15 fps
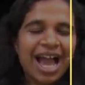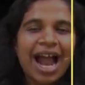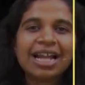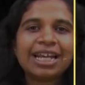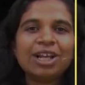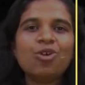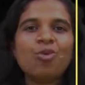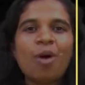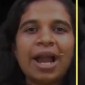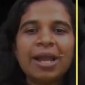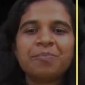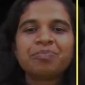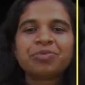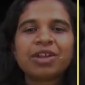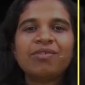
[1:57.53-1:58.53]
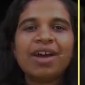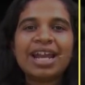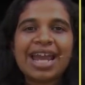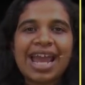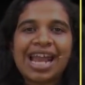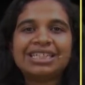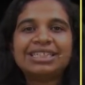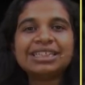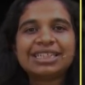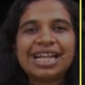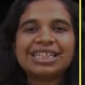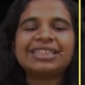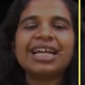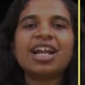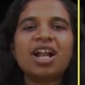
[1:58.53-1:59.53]
I'll tell you why. When x is
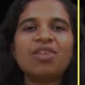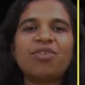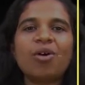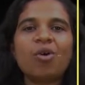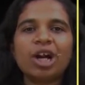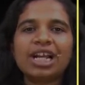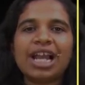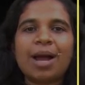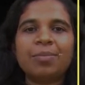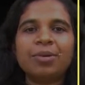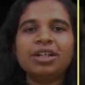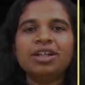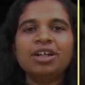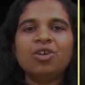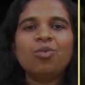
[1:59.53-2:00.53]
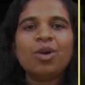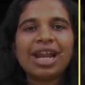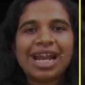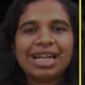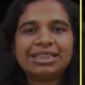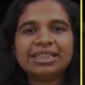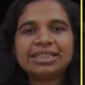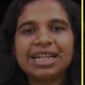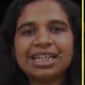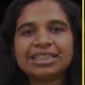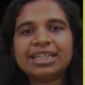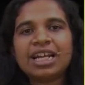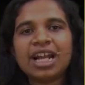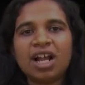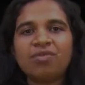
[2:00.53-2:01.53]
less than alpha, what will happen? When x is
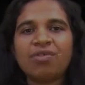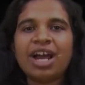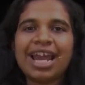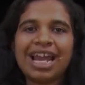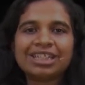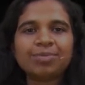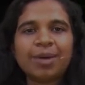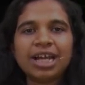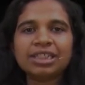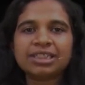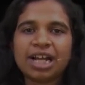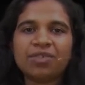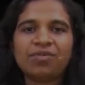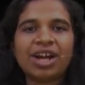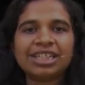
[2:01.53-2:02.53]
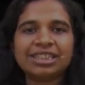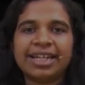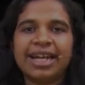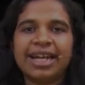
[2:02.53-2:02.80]
less than alpha, x minus alpha is